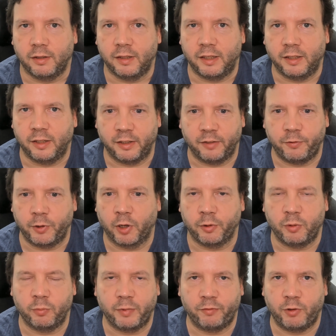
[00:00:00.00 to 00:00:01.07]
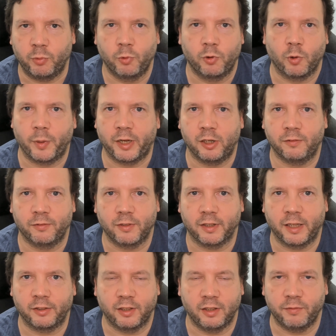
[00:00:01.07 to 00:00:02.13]
And if you walk away after
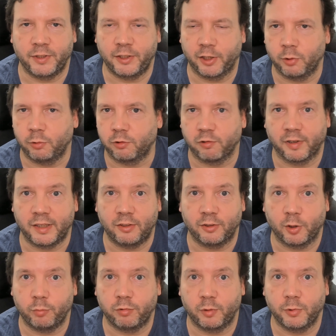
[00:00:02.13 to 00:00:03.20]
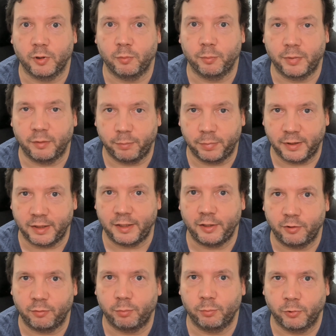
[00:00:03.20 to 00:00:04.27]
that in the video, great, no problem, but please
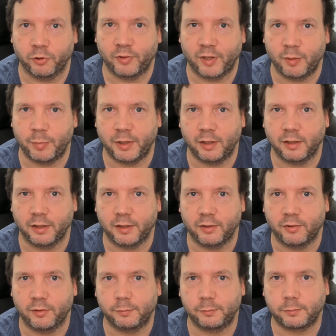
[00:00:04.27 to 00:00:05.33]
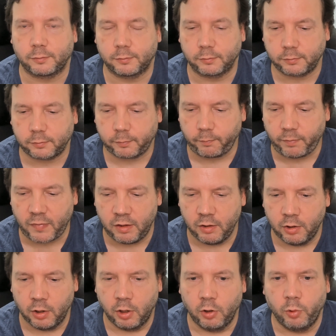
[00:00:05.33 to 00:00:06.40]
watch that bit at least.
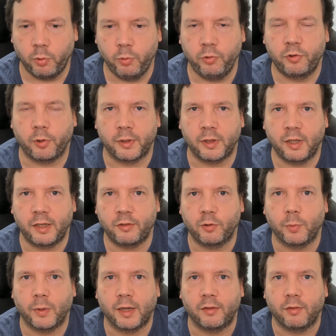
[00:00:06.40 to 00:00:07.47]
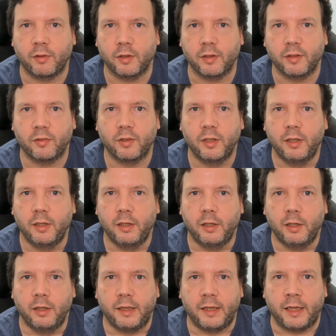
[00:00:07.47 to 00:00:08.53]
Also, I'd like to add that
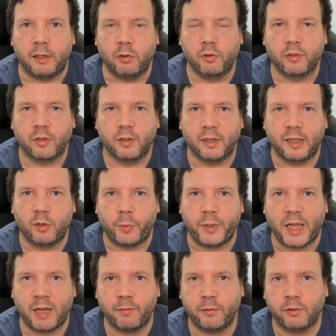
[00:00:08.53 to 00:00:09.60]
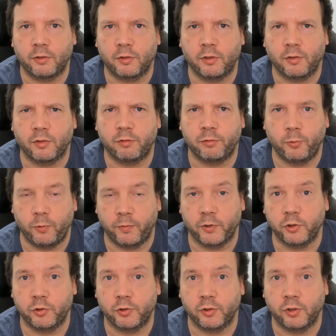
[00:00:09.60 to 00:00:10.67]
it looks like we haven't got the full
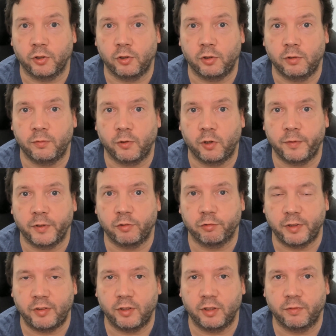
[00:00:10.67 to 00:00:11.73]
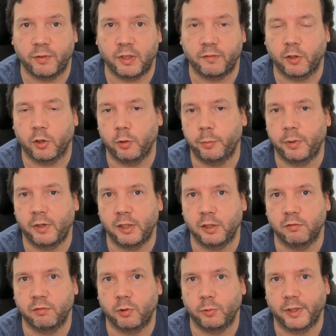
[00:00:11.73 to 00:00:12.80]
version of Office 365 Copilot
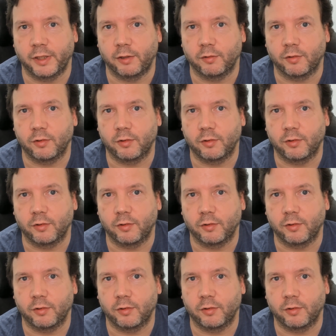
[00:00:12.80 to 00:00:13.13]
rolled out.